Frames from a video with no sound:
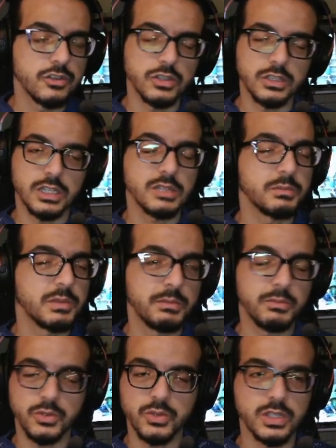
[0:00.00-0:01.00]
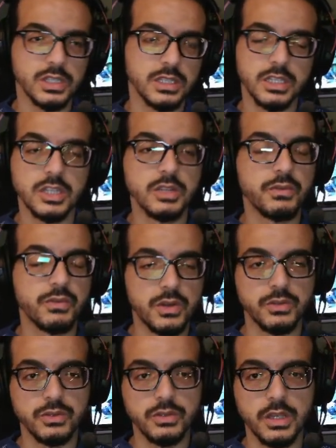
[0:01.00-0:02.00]
to not be putting it in the
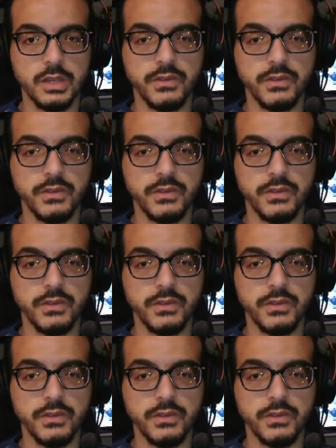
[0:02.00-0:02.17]
front.